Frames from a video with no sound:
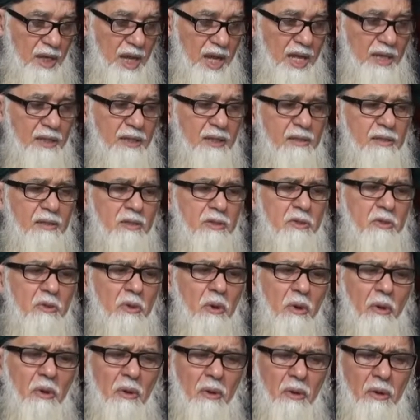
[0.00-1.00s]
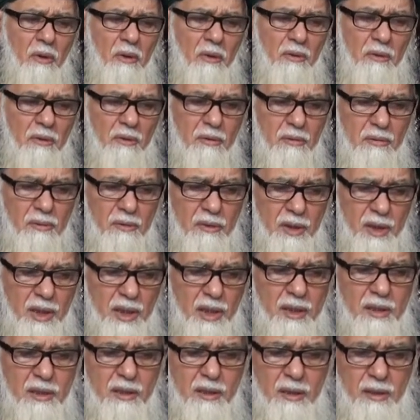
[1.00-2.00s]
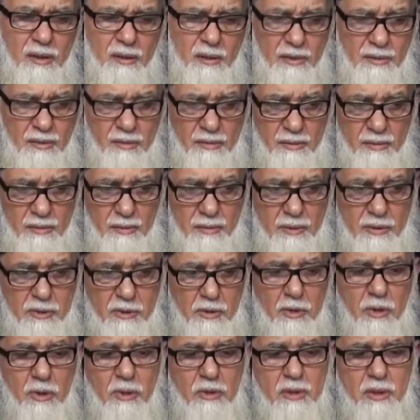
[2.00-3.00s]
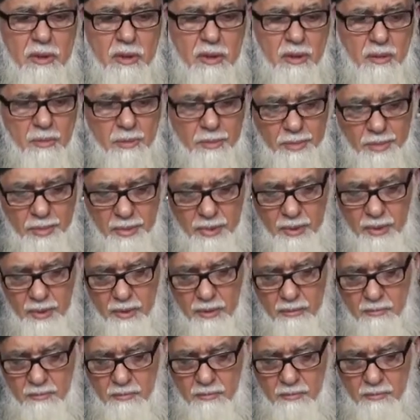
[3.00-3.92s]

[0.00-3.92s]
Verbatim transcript: And it's so easy, so simple.